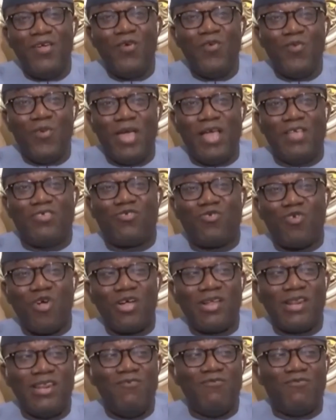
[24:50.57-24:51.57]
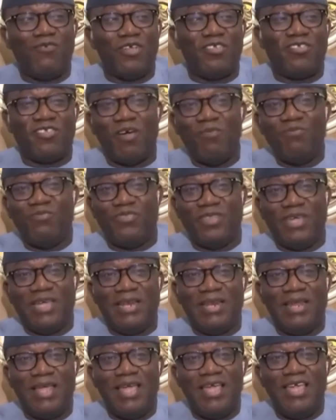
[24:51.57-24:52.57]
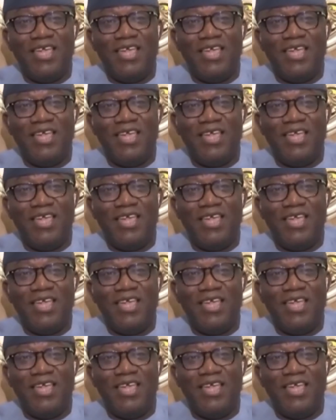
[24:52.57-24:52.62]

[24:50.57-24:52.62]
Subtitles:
we are struggling for something.